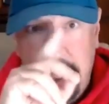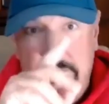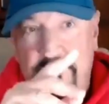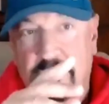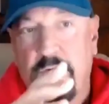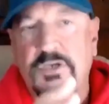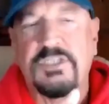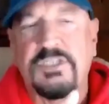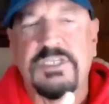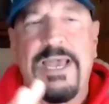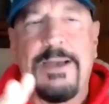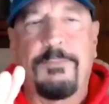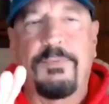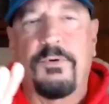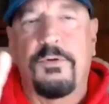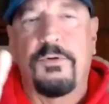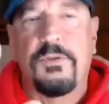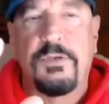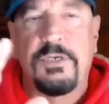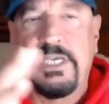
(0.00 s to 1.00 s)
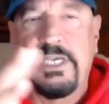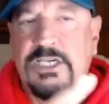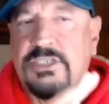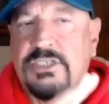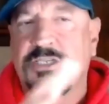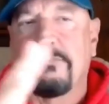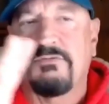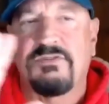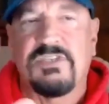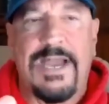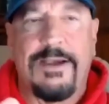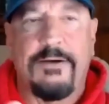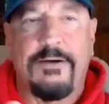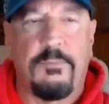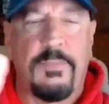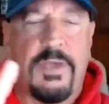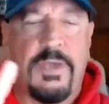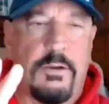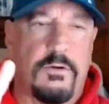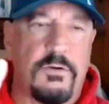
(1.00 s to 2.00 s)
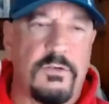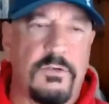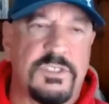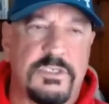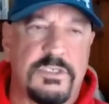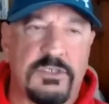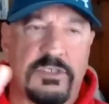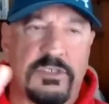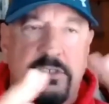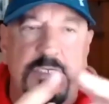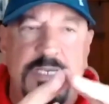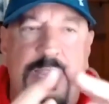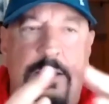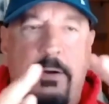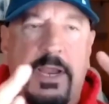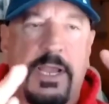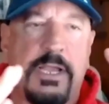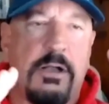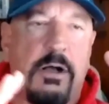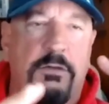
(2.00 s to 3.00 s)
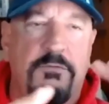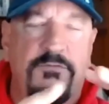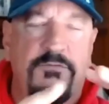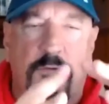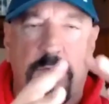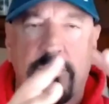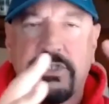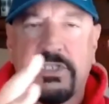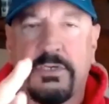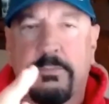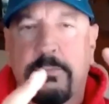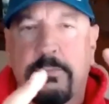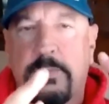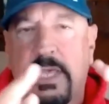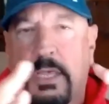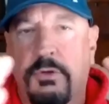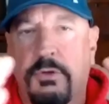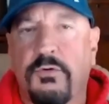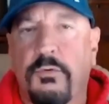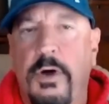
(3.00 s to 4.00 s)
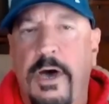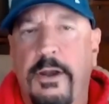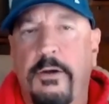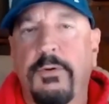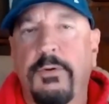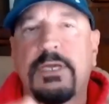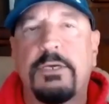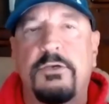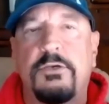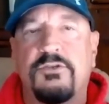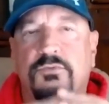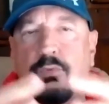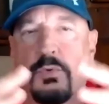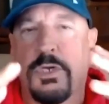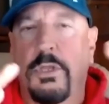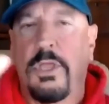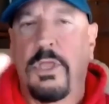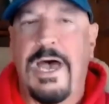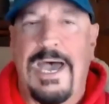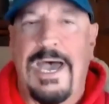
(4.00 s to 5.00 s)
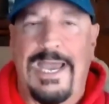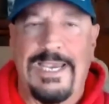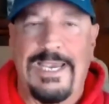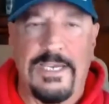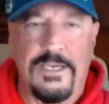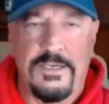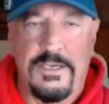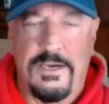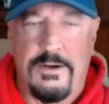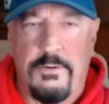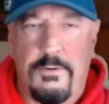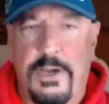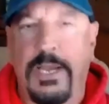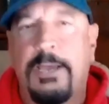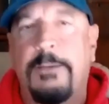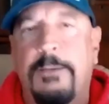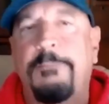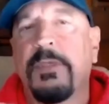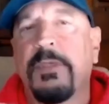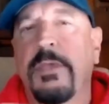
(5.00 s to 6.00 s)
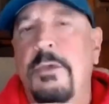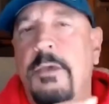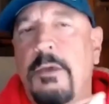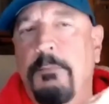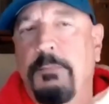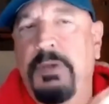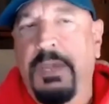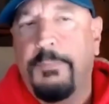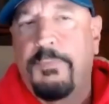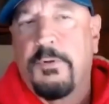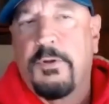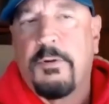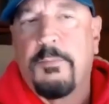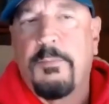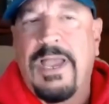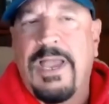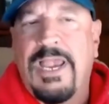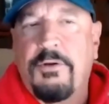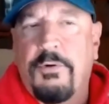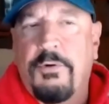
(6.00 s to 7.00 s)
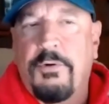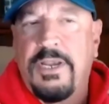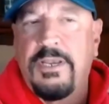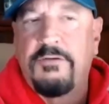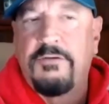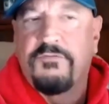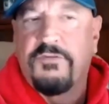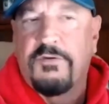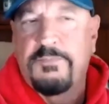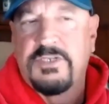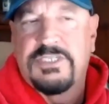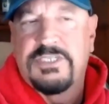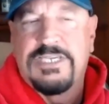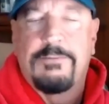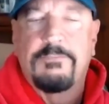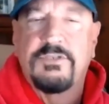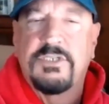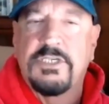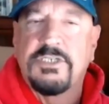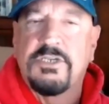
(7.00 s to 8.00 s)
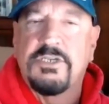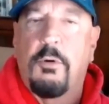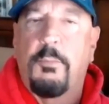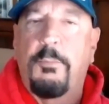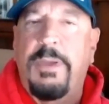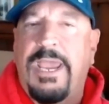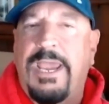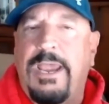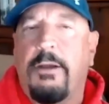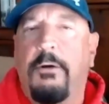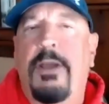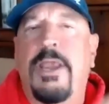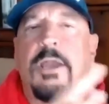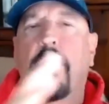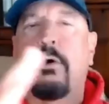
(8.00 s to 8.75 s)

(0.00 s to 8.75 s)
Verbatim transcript: for example, east of Sacramento's, there's an area called Folsom, El Dorado Hills, real high-end area. People are migrating from the San Francisco Bay Area